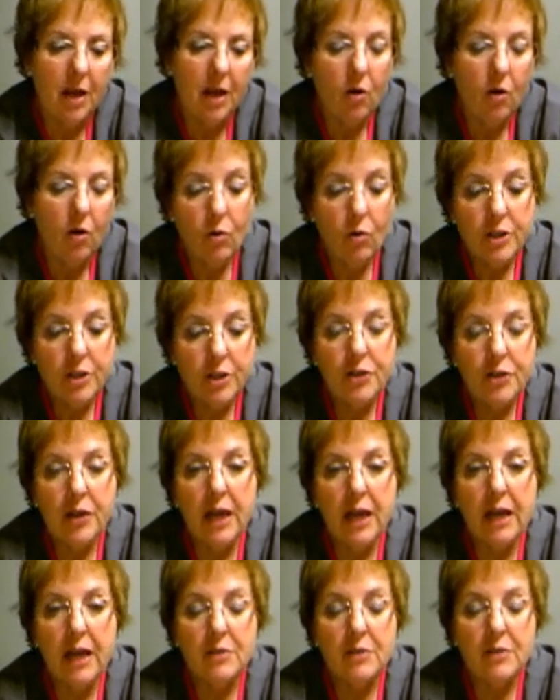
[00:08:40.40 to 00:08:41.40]
Or is your
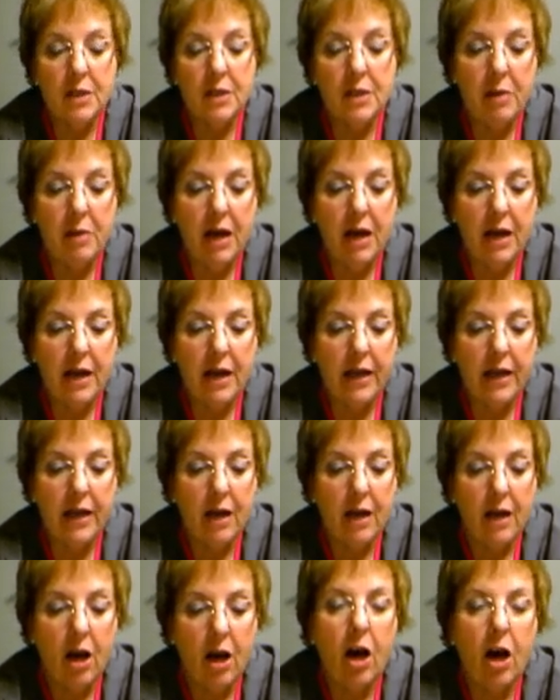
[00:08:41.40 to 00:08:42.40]
calcium high?
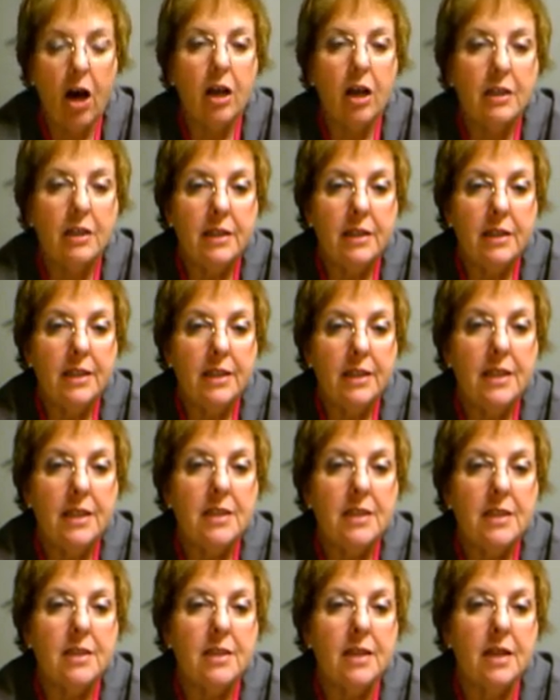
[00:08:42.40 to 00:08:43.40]
All of
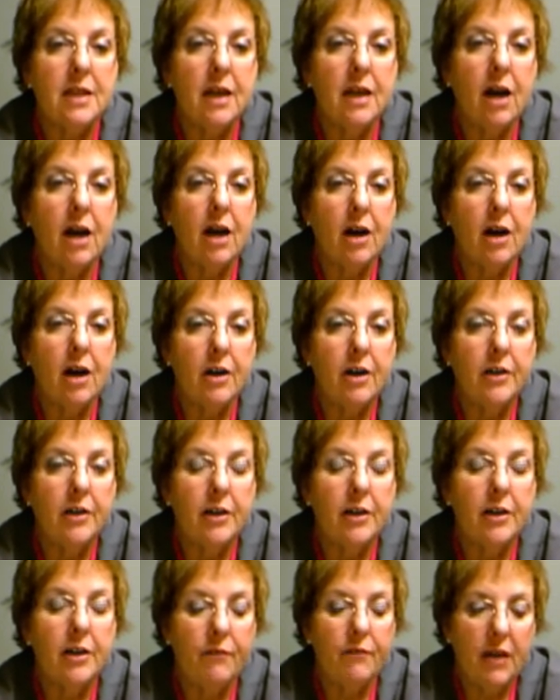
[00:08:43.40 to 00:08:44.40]
these are
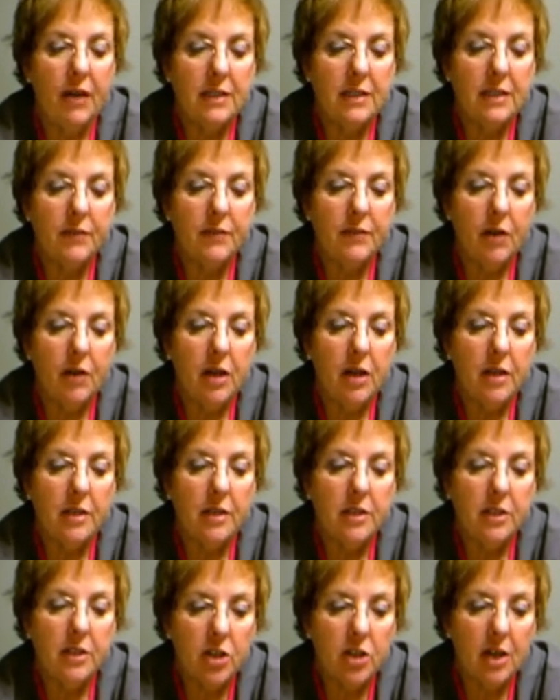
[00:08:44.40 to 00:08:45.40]
effective on
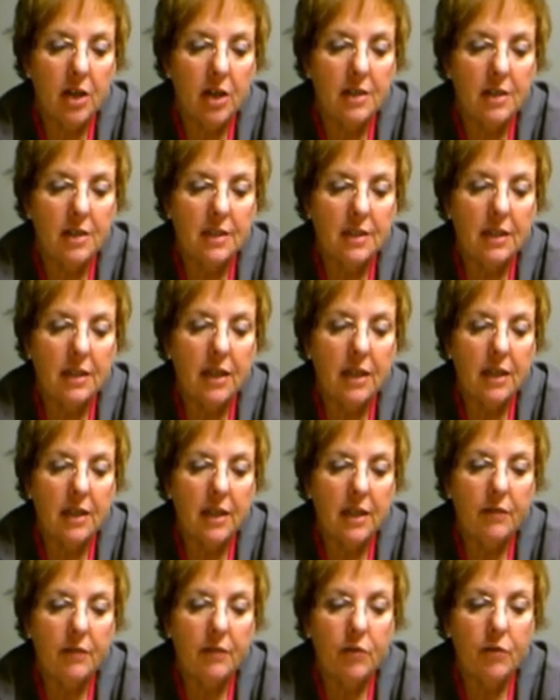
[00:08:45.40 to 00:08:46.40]
digoxin, and
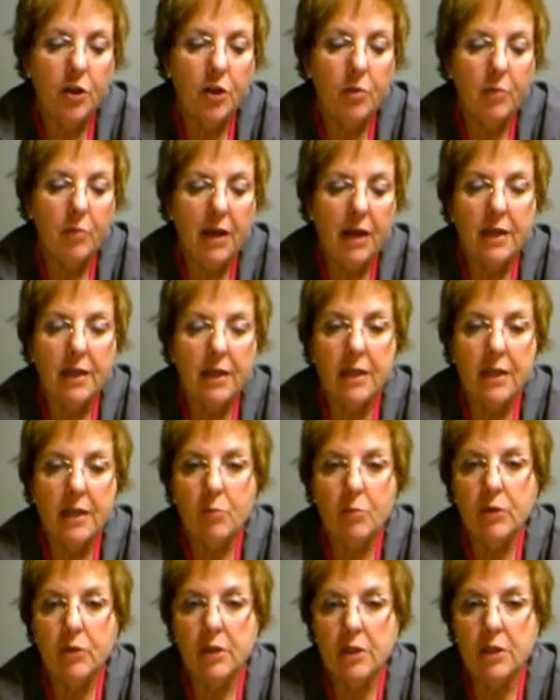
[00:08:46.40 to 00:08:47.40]
therefore you may end
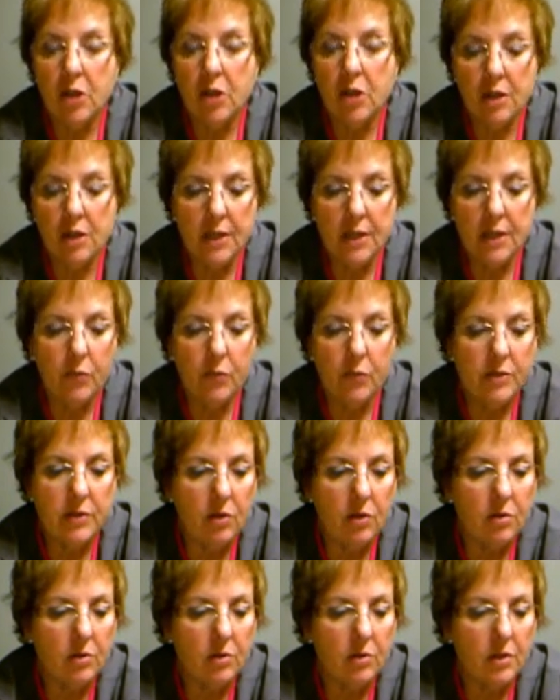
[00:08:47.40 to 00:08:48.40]
up with a toxic
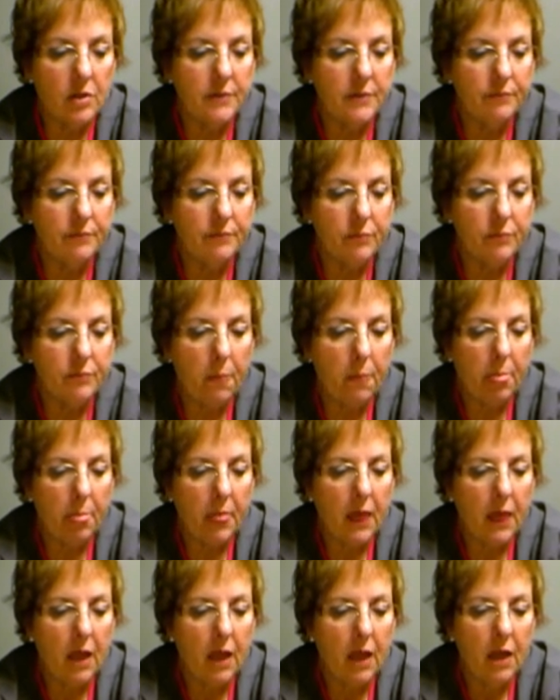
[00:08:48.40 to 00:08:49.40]
result.
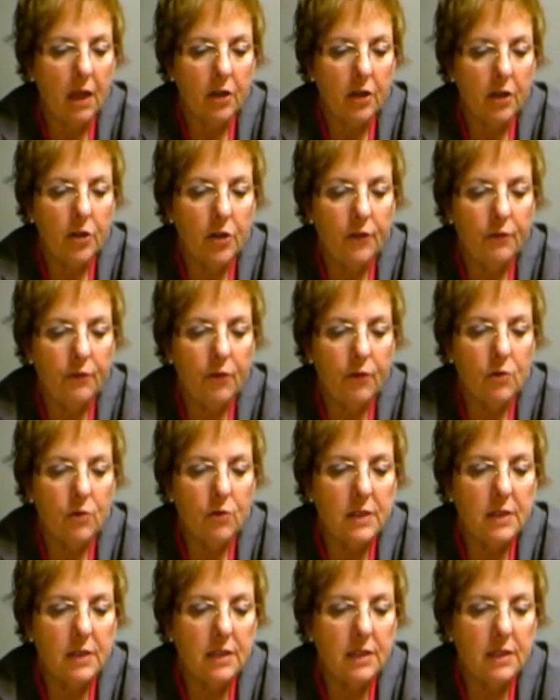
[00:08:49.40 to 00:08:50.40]
Your
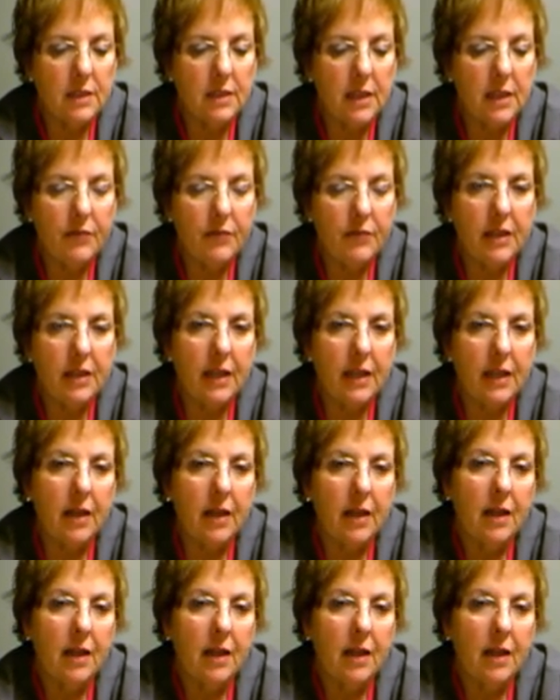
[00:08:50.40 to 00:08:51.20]
photosensitivity.